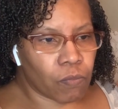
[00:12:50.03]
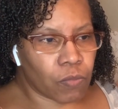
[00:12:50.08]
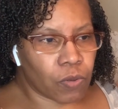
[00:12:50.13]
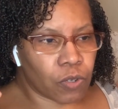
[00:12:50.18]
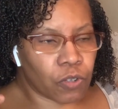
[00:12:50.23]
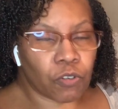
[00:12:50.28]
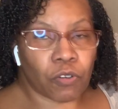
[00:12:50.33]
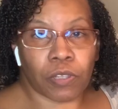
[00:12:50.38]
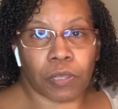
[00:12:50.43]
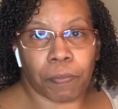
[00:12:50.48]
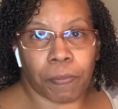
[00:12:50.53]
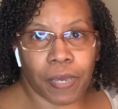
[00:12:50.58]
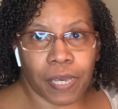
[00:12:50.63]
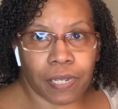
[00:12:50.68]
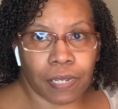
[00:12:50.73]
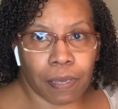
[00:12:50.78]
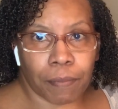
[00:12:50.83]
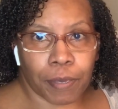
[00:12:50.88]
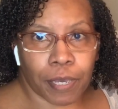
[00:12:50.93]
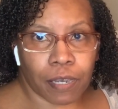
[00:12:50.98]
during the
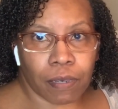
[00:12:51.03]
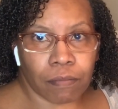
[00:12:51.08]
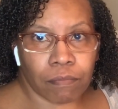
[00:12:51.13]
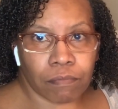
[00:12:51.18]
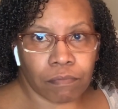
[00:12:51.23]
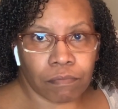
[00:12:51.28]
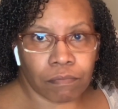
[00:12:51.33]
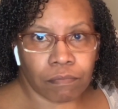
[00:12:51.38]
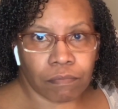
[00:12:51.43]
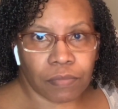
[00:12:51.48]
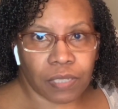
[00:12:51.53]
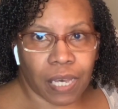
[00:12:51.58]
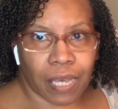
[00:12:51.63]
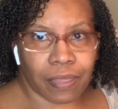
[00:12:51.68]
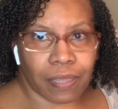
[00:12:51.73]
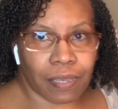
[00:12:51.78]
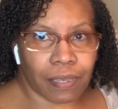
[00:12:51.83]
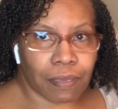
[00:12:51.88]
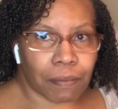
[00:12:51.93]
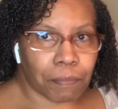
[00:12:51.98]
pandemic. I
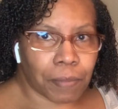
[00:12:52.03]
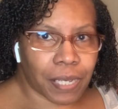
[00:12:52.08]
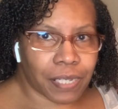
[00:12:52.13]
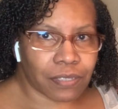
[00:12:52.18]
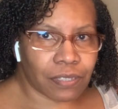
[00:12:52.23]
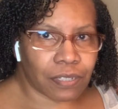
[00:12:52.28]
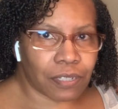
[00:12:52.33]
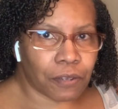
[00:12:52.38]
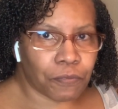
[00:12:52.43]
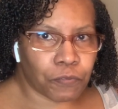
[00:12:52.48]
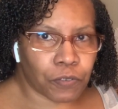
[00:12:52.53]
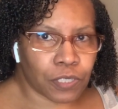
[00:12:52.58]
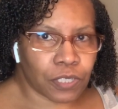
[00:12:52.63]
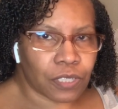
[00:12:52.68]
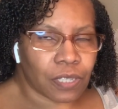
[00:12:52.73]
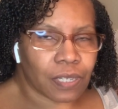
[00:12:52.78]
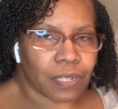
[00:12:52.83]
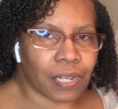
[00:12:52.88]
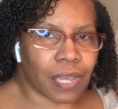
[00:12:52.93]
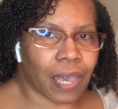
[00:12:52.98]
think it makes a difference
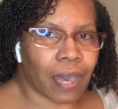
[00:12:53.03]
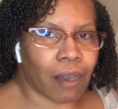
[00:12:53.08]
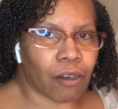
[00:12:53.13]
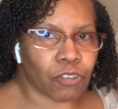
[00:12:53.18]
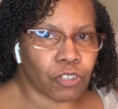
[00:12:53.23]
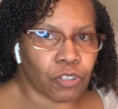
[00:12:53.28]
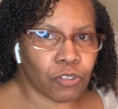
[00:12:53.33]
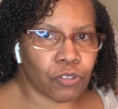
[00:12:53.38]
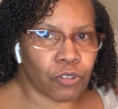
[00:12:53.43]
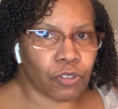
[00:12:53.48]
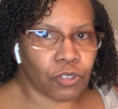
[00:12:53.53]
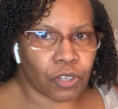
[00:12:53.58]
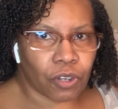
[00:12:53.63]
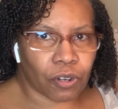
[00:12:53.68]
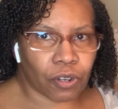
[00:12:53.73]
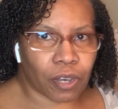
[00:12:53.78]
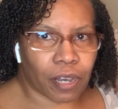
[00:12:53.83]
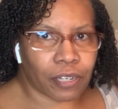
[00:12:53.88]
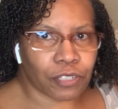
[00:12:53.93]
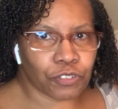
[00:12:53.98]
in how you do your
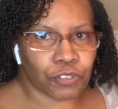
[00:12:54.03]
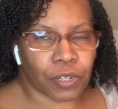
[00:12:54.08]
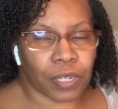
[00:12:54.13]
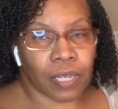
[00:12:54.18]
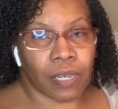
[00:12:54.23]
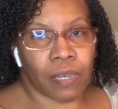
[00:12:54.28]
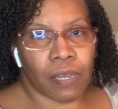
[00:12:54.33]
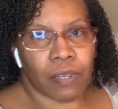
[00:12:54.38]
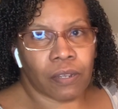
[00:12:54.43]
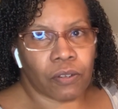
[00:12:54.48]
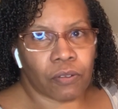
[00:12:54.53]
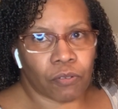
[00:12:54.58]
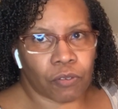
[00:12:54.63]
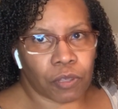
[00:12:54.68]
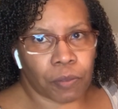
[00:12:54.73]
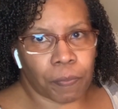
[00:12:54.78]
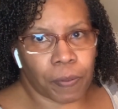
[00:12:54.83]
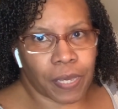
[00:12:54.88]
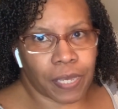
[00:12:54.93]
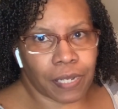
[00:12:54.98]
laundry during
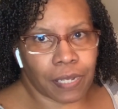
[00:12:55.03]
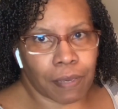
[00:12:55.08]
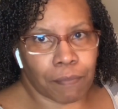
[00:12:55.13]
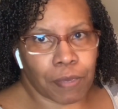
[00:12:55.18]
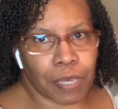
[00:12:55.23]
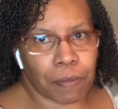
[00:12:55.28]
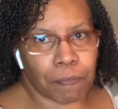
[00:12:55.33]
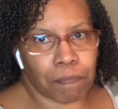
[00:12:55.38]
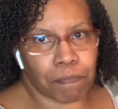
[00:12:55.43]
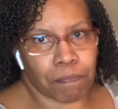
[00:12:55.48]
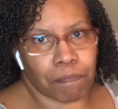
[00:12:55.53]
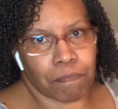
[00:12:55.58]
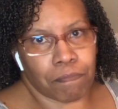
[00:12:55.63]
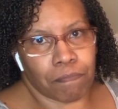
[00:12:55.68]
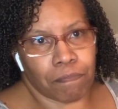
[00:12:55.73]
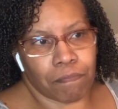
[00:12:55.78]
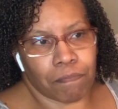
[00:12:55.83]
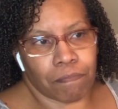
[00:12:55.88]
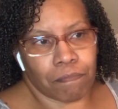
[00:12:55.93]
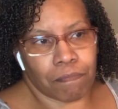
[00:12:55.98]
the pandemic,
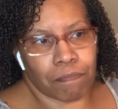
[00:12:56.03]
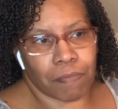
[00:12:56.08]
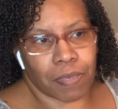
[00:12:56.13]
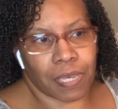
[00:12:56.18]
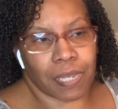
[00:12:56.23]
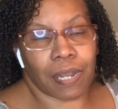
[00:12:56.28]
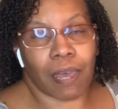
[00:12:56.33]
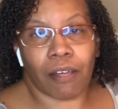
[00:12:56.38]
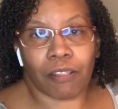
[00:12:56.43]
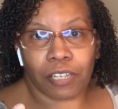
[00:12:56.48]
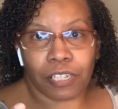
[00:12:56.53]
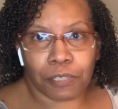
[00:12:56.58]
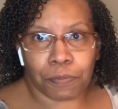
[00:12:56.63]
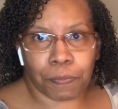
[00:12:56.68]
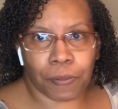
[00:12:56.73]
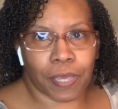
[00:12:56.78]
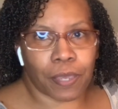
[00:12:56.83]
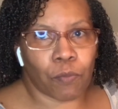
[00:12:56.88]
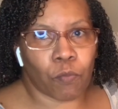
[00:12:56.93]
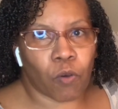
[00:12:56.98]
and I'll
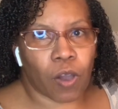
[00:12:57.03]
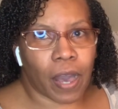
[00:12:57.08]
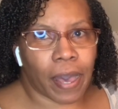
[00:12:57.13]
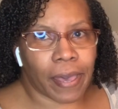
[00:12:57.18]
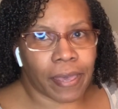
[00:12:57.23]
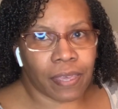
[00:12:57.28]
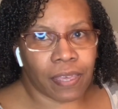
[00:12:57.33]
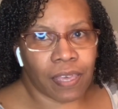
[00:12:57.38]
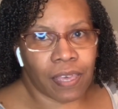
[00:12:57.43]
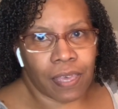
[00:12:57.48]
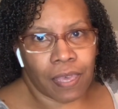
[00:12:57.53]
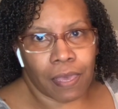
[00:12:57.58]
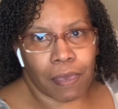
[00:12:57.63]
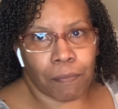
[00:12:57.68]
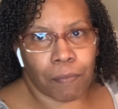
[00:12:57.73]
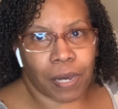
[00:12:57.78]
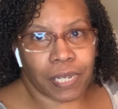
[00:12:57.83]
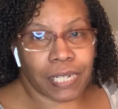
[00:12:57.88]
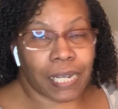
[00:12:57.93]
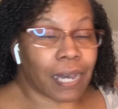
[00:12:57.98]
explain why in
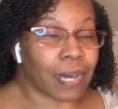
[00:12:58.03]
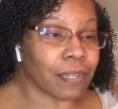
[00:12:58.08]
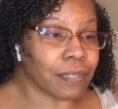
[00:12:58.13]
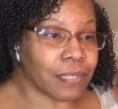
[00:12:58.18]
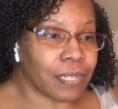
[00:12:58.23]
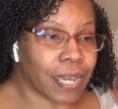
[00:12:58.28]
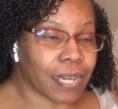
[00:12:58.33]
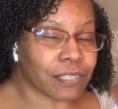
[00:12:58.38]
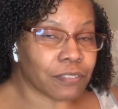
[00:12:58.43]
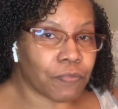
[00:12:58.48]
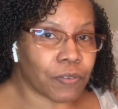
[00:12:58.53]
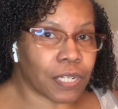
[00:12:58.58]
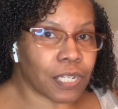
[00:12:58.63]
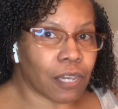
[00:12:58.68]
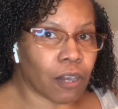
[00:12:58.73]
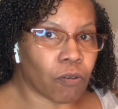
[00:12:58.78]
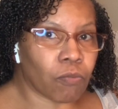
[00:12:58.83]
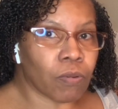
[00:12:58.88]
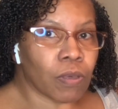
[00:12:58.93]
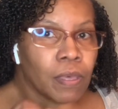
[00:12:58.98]
my next
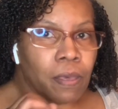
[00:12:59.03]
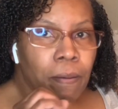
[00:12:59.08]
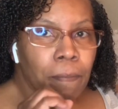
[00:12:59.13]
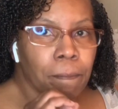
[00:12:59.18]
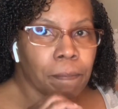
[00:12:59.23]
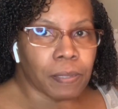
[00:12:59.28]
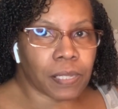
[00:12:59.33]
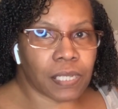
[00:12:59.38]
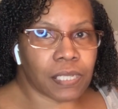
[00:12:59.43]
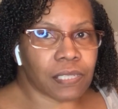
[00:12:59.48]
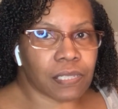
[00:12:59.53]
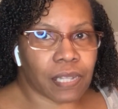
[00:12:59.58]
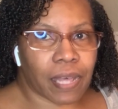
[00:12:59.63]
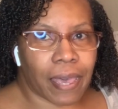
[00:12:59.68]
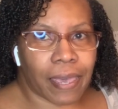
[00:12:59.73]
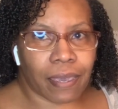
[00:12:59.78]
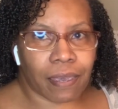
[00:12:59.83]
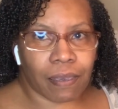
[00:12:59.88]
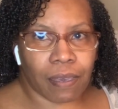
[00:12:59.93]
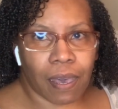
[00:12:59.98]
video. Please
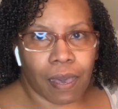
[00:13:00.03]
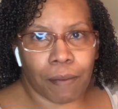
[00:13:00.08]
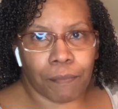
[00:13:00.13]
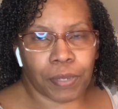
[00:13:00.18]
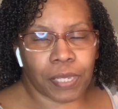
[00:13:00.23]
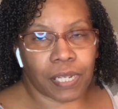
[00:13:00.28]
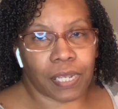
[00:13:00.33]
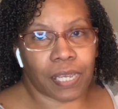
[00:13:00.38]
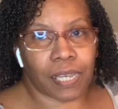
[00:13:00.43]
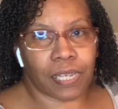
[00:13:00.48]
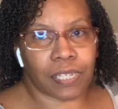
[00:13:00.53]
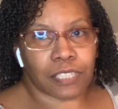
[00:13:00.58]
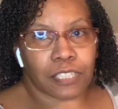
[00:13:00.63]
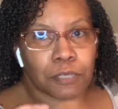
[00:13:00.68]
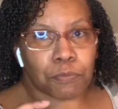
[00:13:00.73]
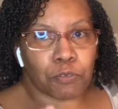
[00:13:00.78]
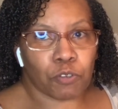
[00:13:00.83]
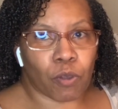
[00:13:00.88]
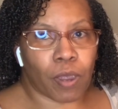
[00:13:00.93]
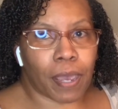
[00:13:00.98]
like, comment, and
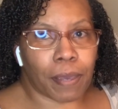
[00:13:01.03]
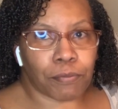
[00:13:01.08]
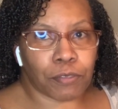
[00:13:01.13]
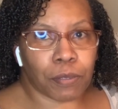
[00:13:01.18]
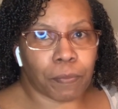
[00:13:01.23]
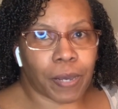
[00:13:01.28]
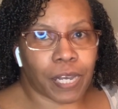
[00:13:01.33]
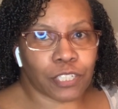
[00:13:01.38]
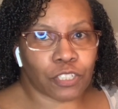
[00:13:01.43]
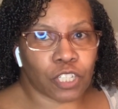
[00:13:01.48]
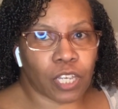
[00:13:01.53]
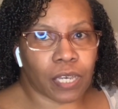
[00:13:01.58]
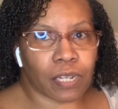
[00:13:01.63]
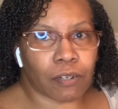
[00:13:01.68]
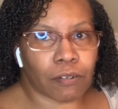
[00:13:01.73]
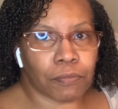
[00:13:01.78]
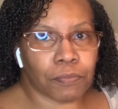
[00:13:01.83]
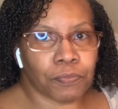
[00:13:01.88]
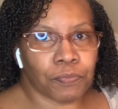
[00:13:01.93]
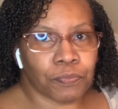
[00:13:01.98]
subscribe to my
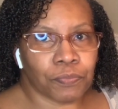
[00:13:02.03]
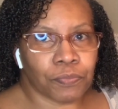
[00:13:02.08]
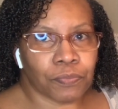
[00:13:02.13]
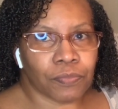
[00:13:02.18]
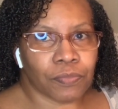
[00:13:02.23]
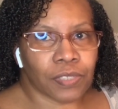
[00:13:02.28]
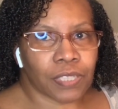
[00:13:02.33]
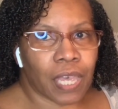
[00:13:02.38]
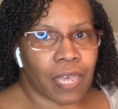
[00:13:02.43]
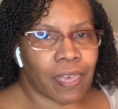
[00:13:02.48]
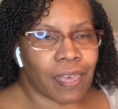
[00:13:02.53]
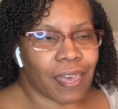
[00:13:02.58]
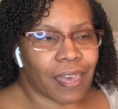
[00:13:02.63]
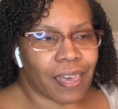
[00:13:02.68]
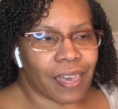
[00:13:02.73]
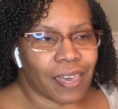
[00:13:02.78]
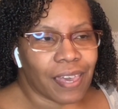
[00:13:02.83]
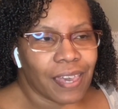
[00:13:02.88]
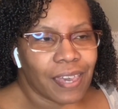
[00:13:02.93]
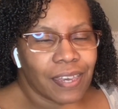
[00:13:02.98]
channel,
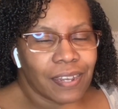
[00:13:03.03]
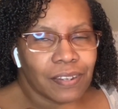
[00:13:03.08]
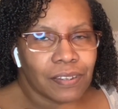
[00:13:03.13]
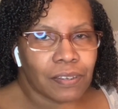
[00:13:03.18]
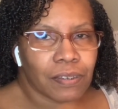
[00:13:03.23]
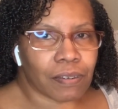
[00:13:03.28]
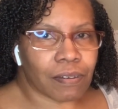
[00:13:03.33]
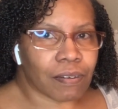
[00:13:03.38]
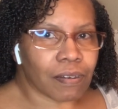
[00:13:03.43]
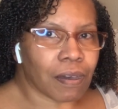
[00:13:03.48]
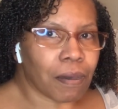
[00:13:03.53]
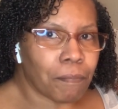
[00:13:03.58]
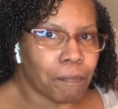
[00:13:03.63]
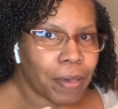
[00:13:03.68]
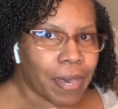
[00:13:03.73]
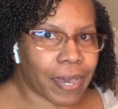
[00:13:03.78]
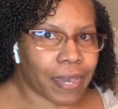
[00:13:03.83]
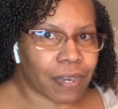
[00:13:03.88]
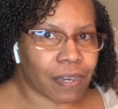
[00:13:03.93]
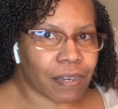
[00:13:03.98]
and come back